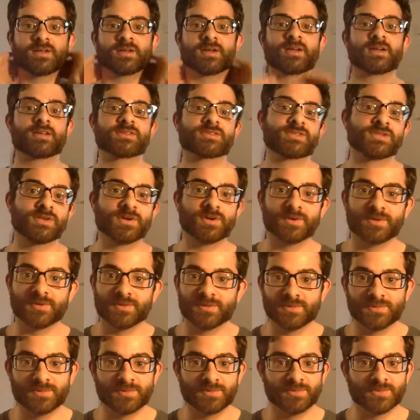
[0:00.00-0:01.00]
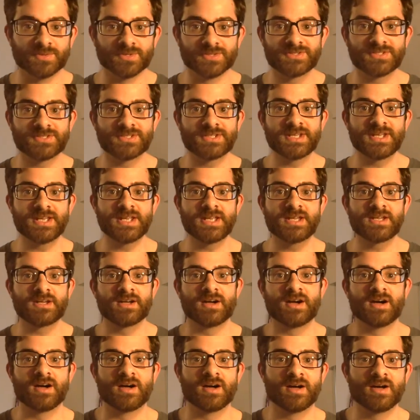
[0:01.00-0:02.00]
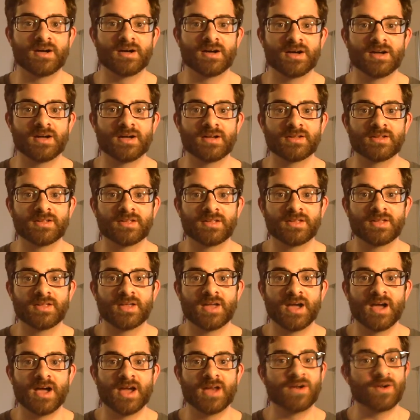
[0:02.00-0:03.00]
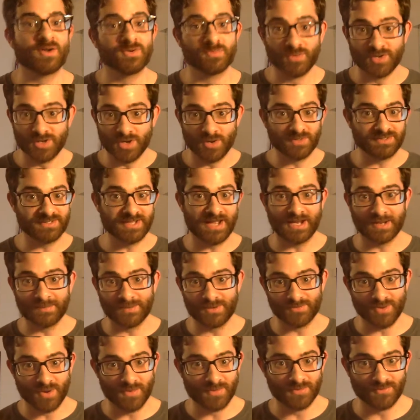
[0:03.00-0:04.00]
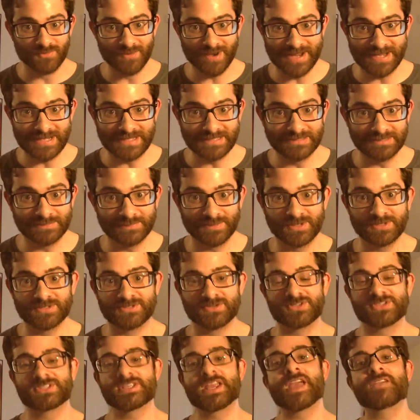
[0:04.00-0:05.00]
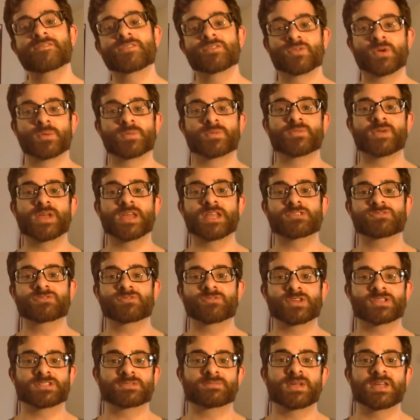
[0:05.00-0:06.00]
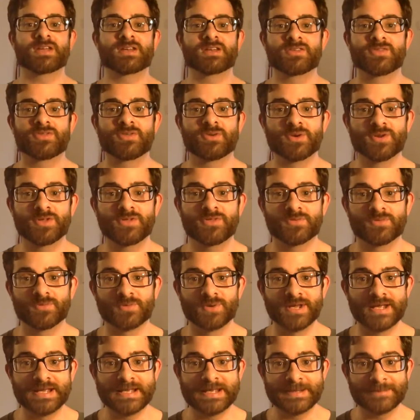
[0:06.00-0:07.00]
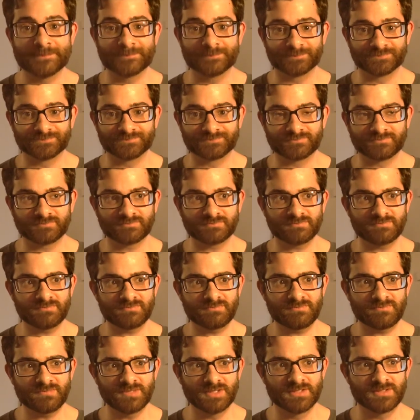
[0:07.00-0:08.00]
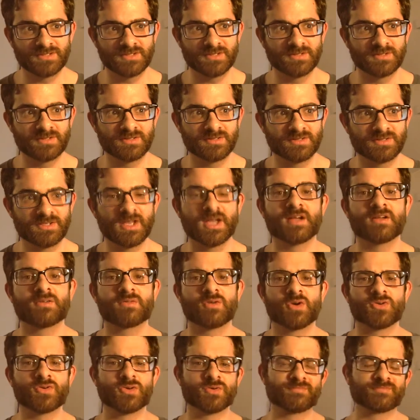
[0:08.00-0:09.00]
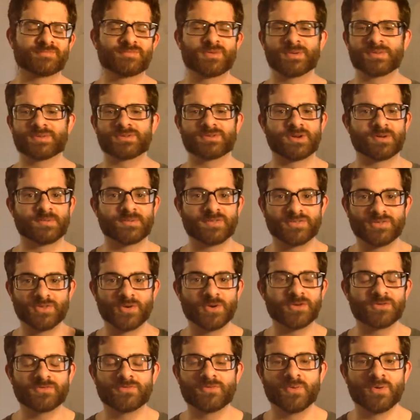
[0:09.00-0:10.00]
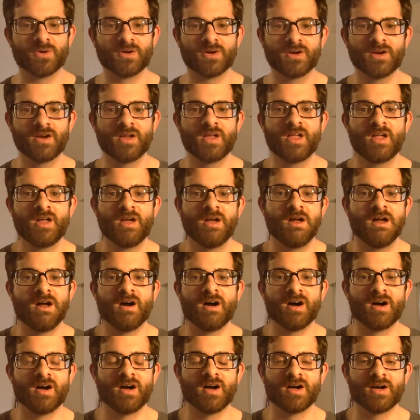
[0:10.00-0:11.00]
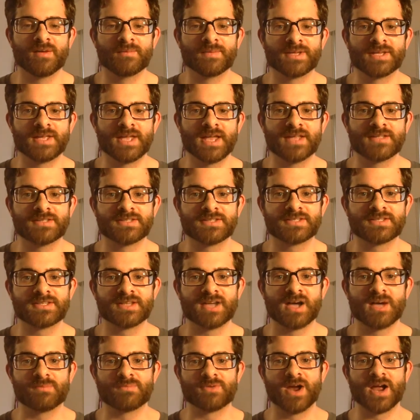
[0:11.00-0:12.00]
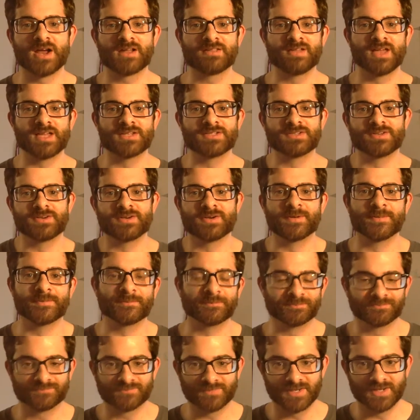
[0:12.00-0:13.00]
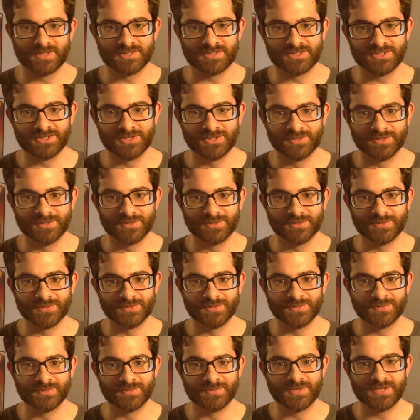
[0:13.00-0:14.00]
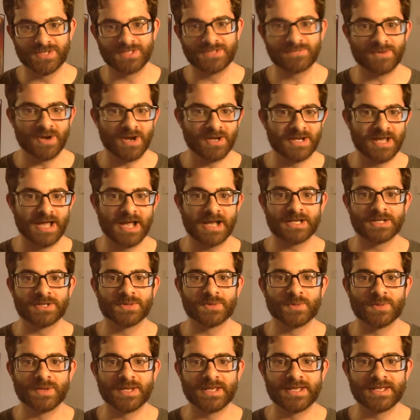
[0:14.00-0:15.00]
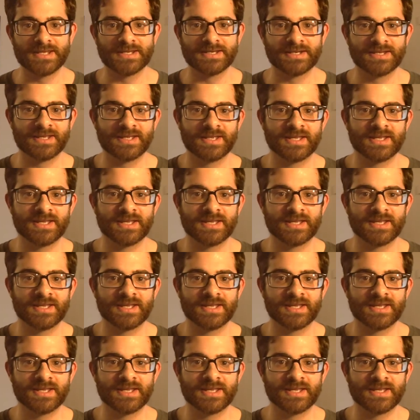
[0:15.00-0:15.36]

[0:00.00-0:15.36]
So we'll see. We know it's not going to be Roman Reigns because they're saving Roman Reigns for WrestleMania 33. So, yeah. Oh, no. What am I talking about? 34 against Brock Lesnar. So he's probably not going to win.